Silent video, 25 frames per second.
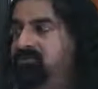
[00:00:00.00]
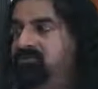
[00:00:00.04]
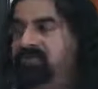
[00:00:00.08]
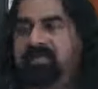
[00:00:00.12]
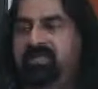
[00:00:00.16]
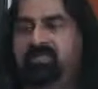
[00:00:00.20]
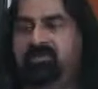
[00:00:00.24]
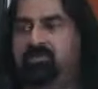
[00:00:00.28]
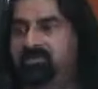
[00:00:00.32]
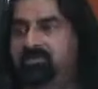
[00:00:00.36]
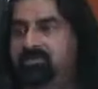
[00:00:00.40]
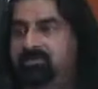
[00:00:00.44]

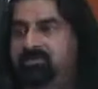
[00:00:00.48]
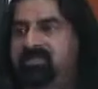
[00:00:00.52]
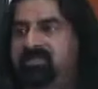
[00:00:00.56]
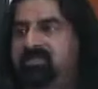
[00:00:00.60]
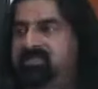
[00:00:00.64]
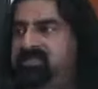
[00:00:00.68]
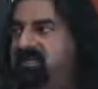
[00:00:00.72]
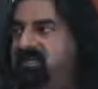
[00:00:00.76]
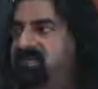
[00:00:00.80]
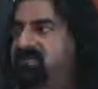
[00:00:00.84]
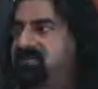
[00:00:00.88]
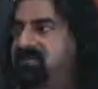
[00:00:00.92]
That
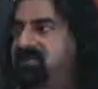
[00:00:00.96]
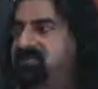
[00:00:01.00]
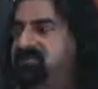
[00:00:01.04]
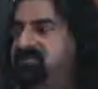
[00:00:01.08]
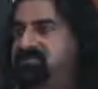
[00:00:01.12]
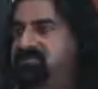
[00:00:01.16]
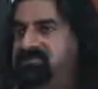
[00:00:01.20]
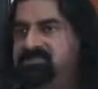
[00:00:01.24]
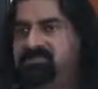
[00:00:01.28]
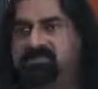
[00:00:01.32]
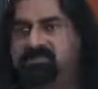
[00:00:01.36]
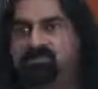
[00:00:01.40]
automatically
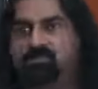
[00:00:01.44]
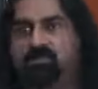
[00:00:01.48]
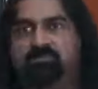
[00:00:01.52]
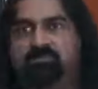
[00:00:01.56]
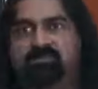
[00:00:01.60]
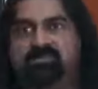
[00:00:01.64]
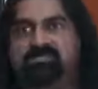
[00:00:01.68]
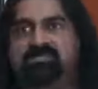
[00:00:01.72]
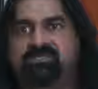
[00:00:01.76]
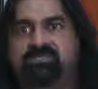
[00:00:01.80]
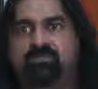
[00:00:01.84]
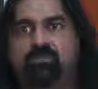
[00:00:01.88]
cleanses. It
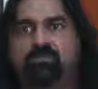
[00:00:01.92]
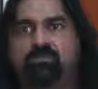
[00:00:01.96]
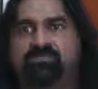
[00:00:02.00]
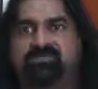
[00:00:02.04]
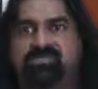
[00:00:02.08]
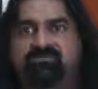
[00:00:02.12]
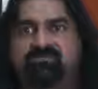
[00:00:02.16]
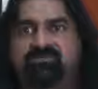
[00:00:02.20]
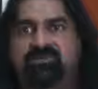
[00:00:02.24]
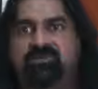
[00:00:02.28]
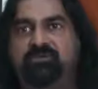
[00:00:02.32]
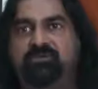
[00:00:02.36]
opens the
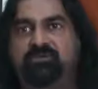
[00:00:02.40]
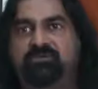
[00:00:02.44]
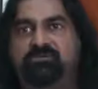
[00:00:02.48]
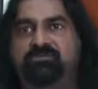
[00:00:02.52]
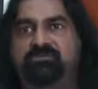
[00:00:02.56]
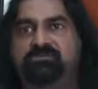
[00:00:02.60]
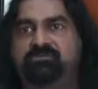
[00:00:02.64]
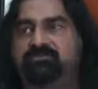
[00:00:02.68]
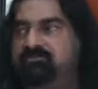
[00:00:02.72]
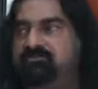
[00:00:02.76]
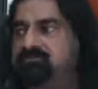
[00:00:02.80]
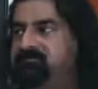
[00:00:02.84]
doors and
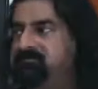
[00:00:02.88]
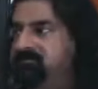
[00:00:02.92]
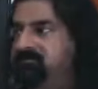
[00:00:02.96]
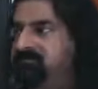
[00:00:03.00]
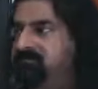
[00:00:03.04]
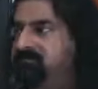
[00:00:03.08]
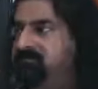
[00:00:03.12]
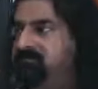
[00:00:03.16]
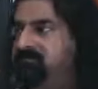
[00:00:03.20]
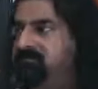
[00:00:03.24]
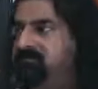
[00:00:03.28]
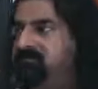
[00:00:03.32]
windows.
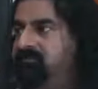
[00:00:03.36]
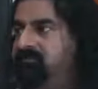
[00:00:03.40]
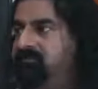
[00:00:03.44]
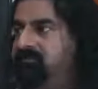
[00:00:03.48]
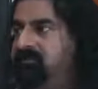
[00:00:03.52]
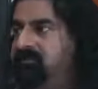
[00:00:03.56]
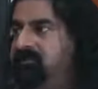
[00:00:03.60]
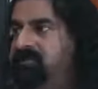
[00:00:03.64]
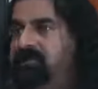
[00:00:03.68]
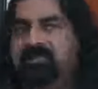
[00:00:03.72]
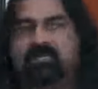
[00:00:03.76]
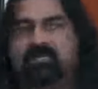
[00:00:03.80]

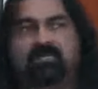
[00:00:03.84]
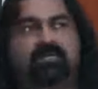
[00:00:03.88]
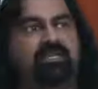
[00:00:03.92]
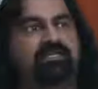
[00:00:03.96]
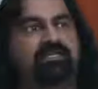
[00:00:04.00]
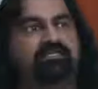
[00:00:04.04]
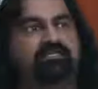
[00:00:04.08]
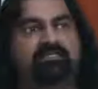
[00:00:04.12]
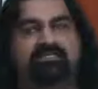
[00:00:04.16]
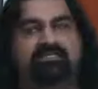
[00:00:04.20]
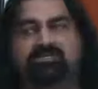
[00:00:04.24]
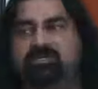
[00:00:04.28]
It
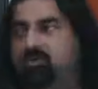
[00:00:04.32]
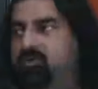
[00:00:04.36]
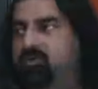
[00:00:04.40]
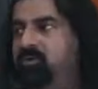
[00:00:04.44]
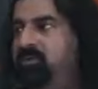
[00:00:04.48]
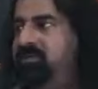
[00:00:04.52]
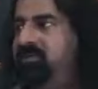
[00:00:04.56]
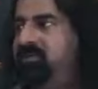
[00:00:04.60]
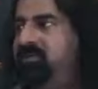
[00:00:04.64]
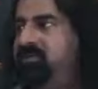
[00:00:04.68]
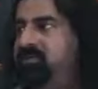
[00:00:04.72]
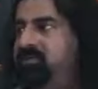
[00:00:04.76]
cleanses the
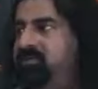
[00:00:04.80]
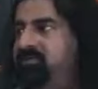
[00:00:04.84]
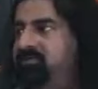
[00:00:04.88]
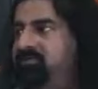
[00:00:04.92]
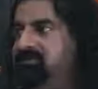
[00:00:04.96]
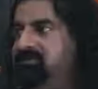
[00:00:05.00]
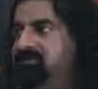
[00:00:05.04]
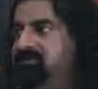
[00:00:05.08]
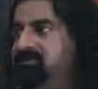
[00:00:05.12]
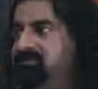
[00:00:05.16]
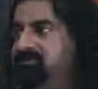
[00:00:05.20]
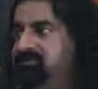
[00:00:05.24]
whole area.
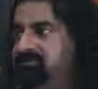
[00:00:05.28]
